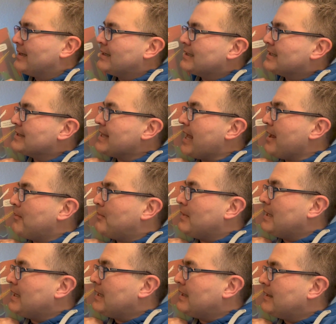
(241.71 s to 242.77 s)
Does that
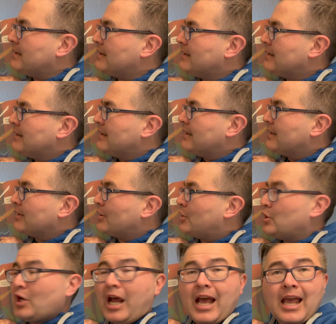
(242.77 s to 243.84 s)
mean,
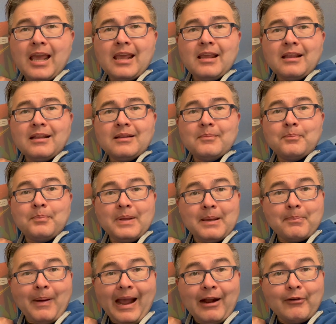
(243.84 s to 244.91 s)
could I be a
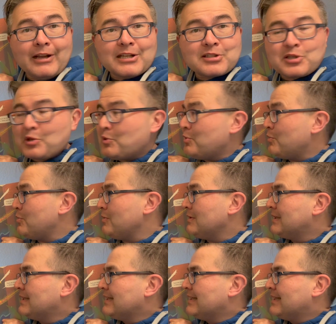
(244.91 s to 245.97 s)
pirate too?
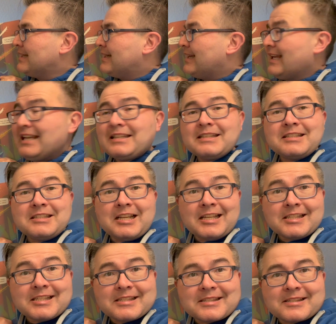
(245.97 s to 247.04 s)
It
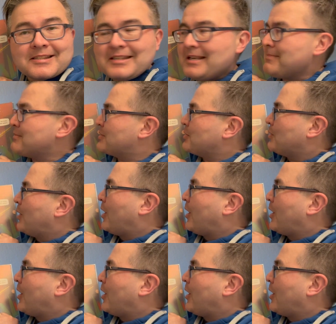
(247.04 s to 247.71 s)
doesn't seem so